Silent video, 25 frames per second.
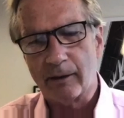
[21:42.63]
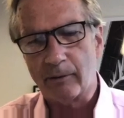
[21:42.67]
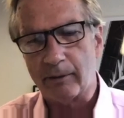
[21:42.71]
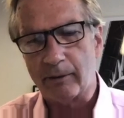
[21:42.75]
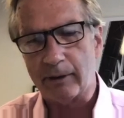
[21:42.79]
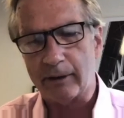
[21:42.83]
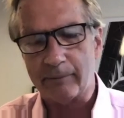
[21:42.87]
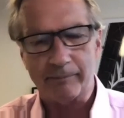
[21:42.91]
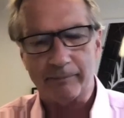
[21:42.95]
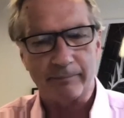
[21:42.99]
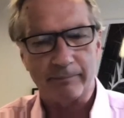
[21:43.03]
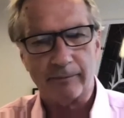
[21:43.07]

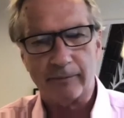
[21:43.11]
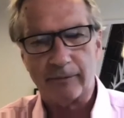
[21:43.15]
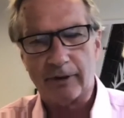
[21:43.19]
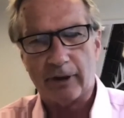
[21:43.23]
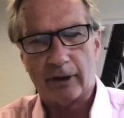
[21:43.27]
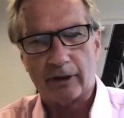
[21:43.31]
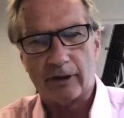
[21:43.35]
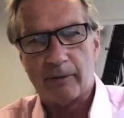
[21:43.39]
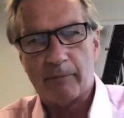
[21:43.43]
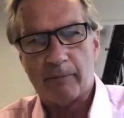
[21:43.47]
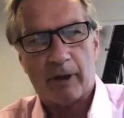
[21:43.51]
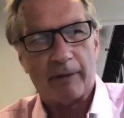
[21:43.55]
Well,
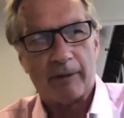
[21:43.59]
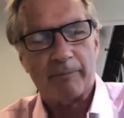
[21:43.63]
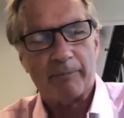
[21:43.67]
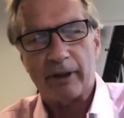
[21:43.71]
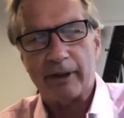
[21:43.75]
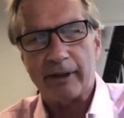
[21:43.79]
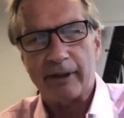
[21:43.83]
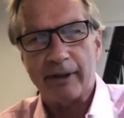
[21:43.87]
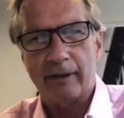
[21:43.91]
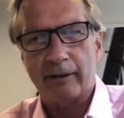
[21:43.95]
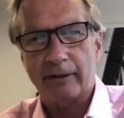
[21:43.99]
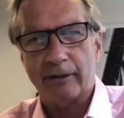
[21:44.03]
Dr. Mark
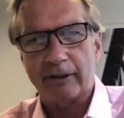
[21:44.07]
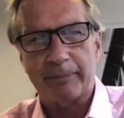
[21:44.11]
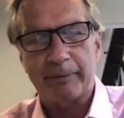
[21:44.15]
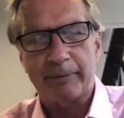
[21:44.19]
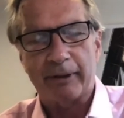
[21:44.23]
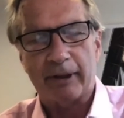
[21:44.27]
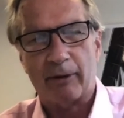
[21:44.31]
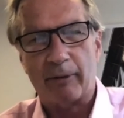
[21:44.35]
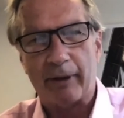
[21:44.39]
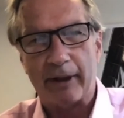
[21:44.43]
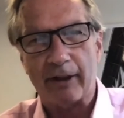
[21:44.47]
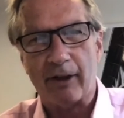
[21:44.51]
Britnell, it's been
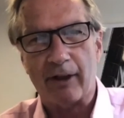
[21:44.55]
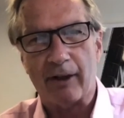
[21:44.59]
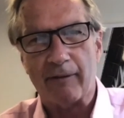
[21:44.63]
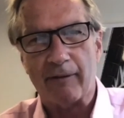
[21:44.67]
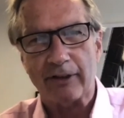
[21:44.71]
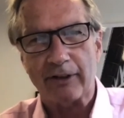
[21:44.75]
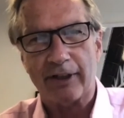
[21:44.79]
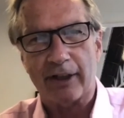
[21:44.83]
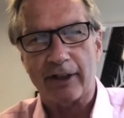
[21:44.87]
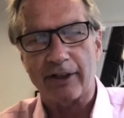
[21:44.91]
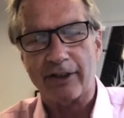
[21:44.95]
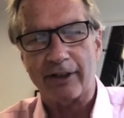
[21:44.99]
a great
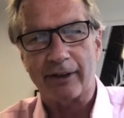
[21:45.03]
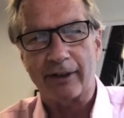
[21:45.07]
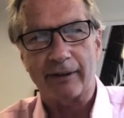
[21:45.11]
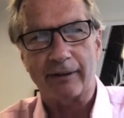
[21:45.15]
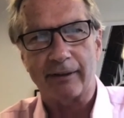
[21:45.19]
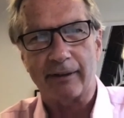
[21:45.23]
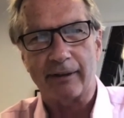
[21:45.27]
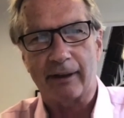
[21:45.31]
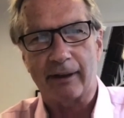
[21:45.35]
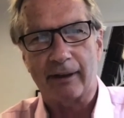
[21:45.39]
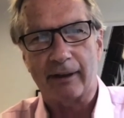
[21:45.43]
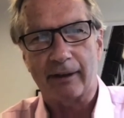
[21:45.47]
conversation.
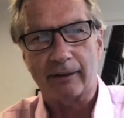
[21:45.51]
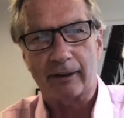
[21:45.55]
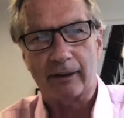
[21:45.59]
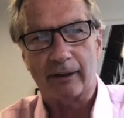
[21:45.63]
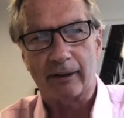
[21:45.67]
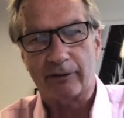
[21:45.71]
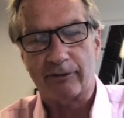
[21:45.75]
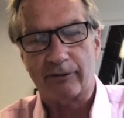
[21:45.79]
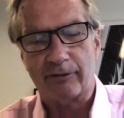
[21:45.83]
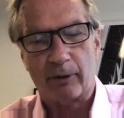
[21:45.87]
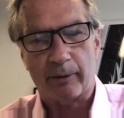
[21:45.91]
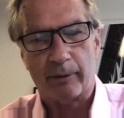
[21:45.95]
Uh, I
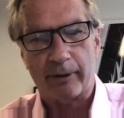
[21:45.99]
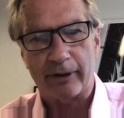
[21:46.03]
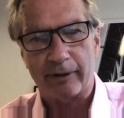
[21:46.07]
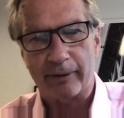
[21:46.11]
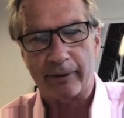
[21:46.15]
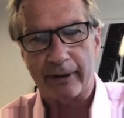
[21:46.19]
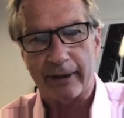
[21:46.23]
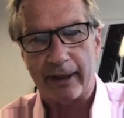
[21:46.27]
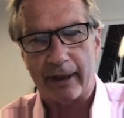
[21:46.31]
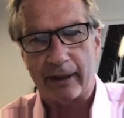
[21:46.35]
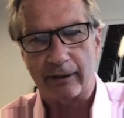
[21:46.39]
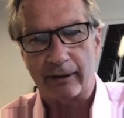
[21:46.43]
look forward to
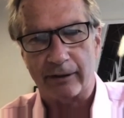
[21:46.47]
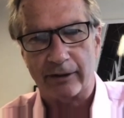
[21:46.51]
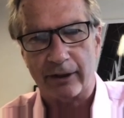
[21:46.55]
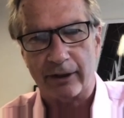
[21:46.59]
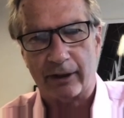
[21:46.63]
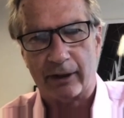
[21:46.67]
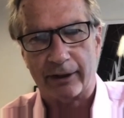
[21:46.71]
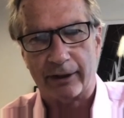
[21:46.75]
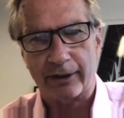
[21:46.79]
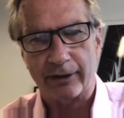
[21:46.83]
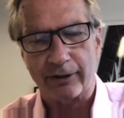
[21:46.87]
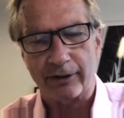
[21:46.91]
again
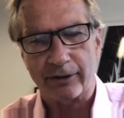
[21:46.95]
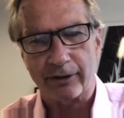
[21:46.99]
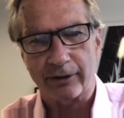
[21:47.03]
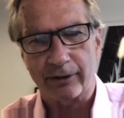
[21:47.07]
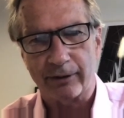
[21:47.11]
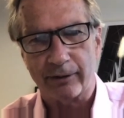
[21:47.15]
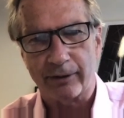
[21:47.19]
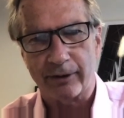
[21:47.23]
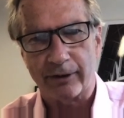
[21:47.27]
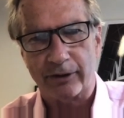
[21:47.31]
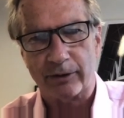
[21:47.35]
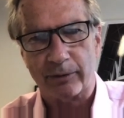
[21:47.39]
talking to you
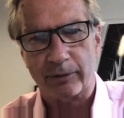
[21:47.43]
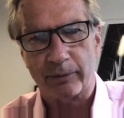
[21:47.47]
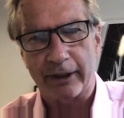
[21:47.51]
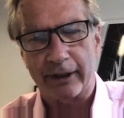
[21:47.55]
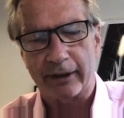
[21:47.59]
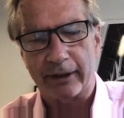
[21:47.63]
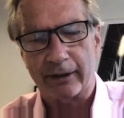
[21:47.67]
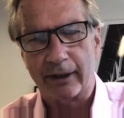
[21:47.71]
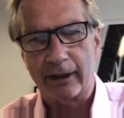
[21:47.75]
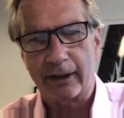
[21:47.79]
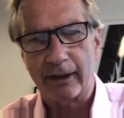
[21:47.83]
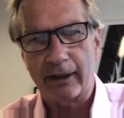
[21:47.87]
this
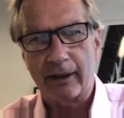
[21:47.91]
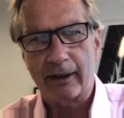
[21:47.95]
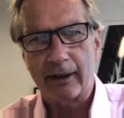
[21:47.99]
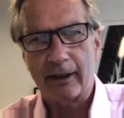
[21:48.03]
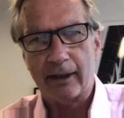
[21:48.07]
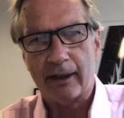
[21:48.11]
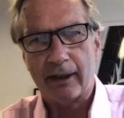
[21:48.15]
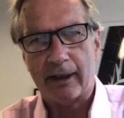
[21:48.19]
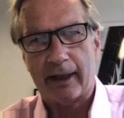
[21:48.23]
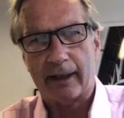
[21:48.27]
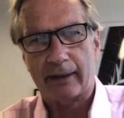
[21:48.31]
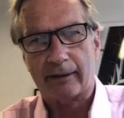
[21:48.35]
week
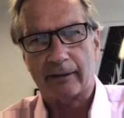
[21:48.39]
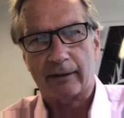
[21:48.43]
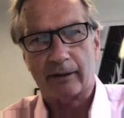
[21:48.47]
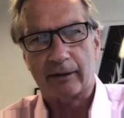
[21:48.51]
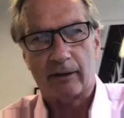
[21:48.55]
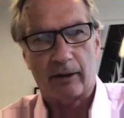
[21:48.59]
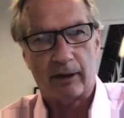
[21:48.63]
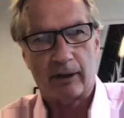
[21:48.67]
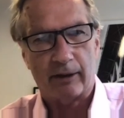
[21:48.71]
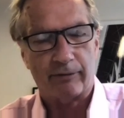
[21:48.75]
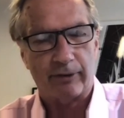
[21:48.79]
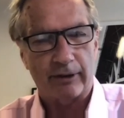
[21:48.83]
at the
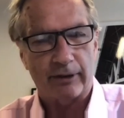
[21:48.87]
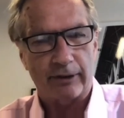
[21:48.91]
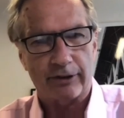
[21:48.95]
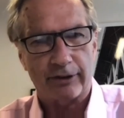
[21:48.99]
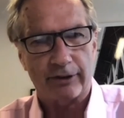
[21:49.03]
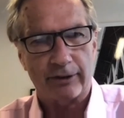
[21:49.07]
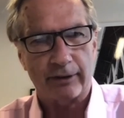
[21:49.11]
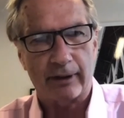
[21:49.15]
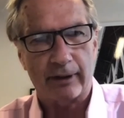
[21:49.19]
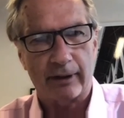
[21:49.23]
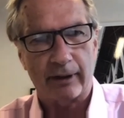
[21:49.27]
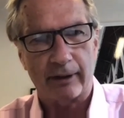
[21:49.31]
conference.
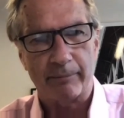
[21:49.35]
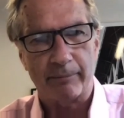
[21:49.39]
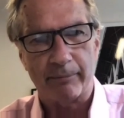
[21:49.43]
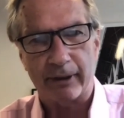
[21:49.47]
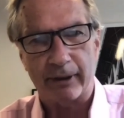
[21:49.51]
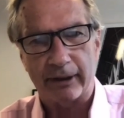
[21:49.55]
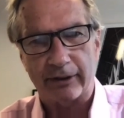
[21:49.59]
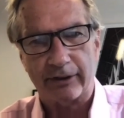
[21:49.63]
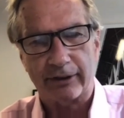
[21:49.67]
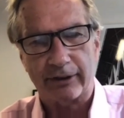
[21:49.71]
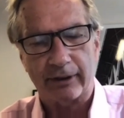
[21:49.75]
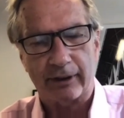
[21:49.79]
Uh,
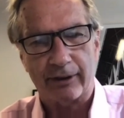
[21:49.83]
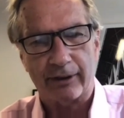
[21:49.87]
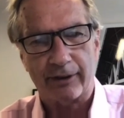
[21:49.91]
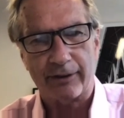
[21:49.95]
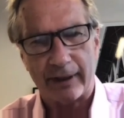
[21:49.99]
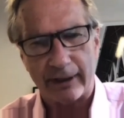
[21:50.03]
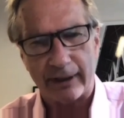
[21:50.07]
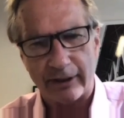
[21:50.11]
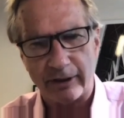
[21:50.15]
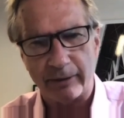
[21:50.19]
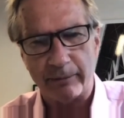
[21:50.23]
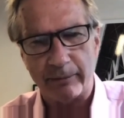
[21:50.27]
but uh,
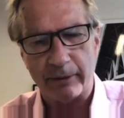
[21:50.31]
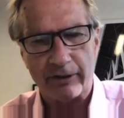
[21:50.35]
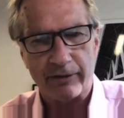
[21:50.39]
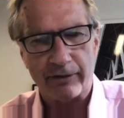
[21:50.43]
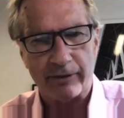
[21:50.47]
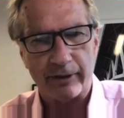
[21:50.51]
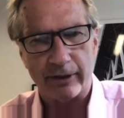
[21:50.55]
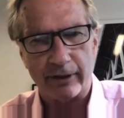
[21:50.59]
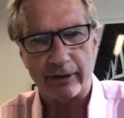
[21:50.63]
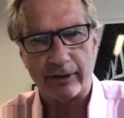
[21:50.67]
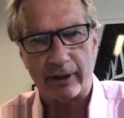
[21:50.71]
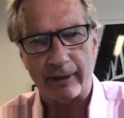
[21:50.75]
thanks so much for
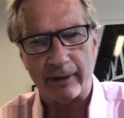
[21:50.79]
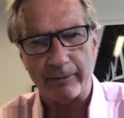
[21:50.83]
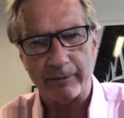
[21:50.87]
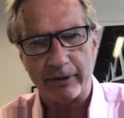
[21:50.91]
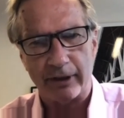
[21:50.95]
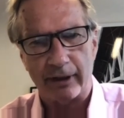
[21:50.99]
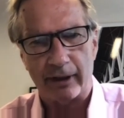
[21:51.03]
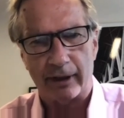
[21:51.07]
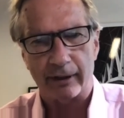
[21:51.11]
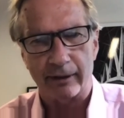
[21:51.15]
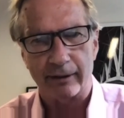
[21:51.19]
your time today.